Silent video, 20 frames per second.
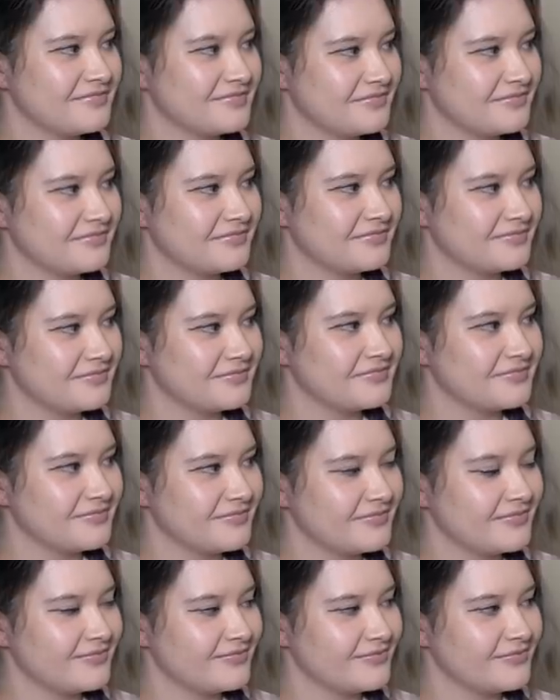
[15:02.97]

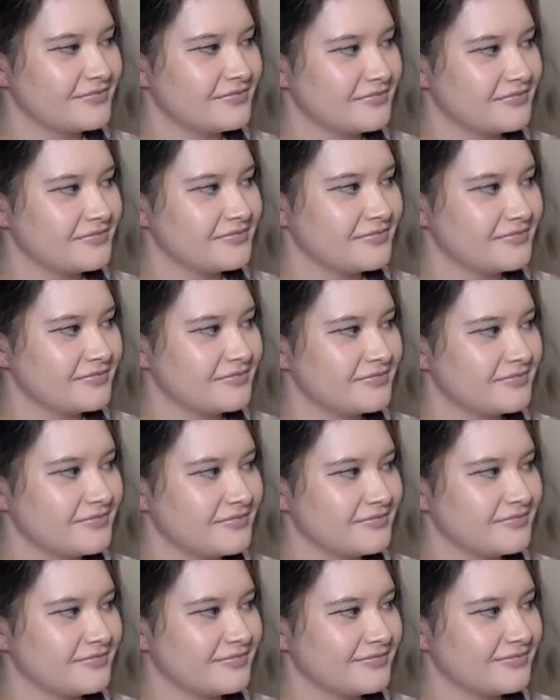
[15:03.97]

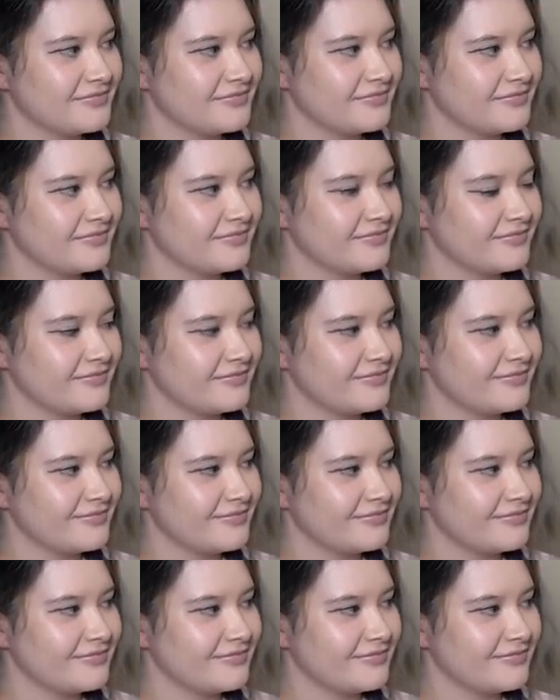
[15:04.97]

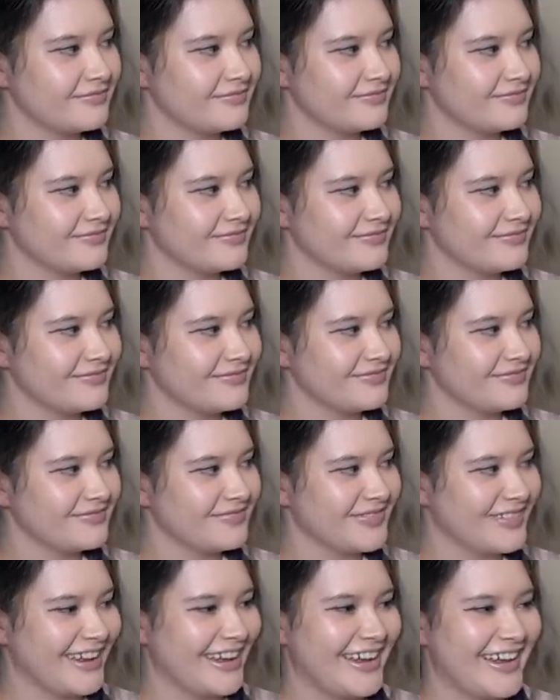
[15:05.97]

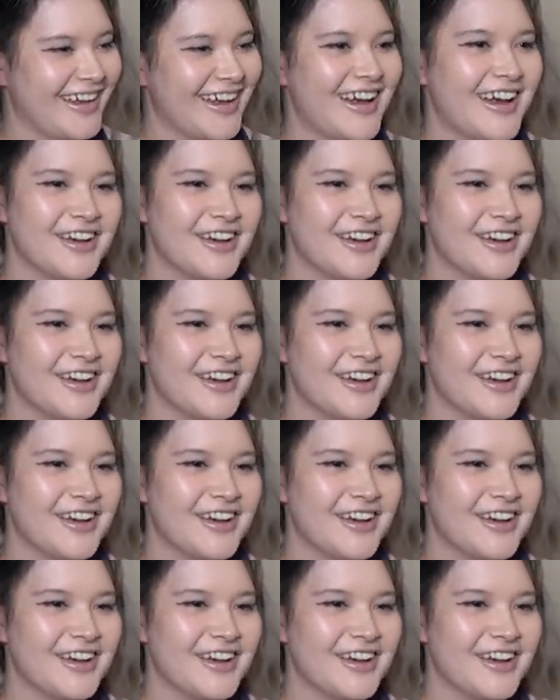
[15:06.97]
No words are spoken by the person on screen.